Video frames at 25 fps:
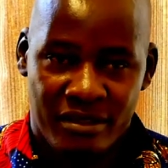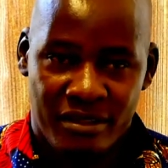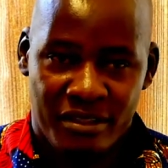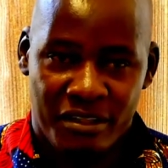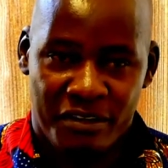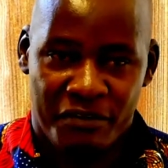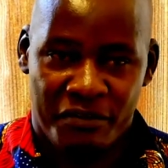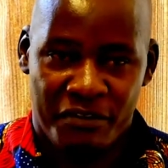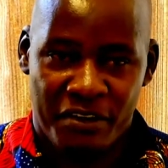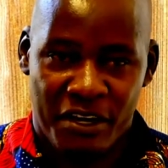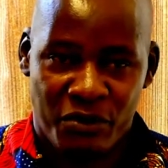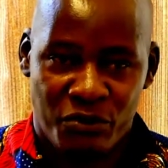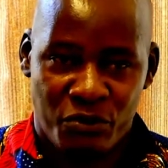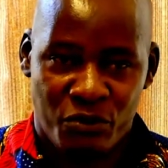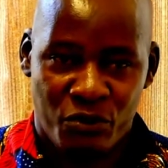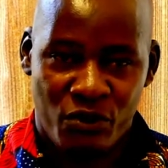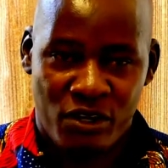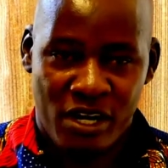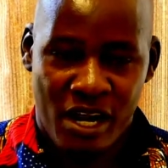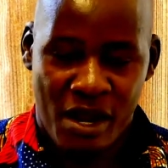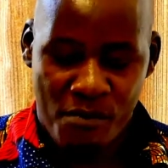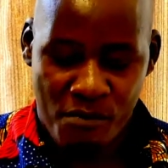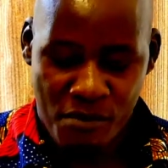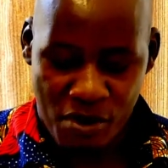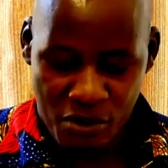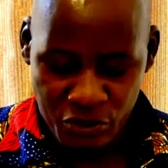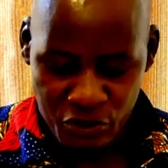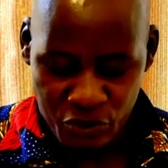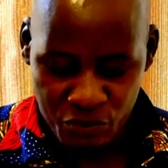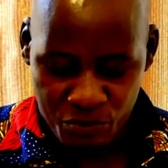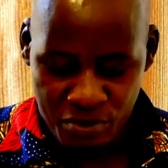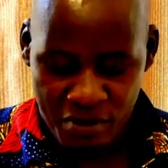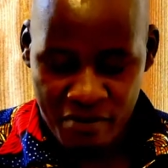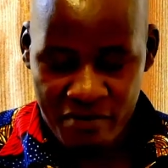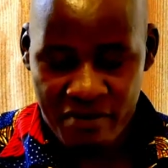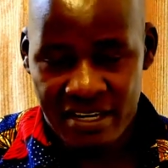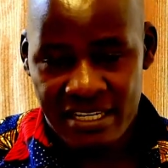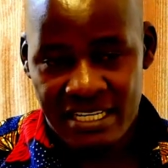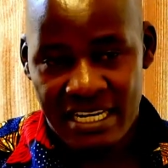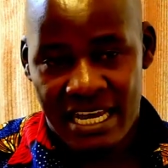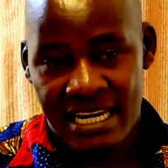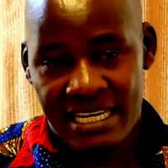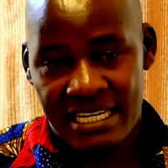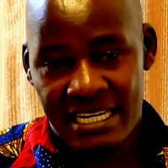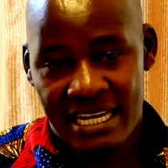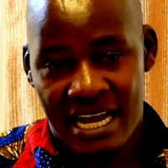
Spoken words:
If you are to talk about poverty and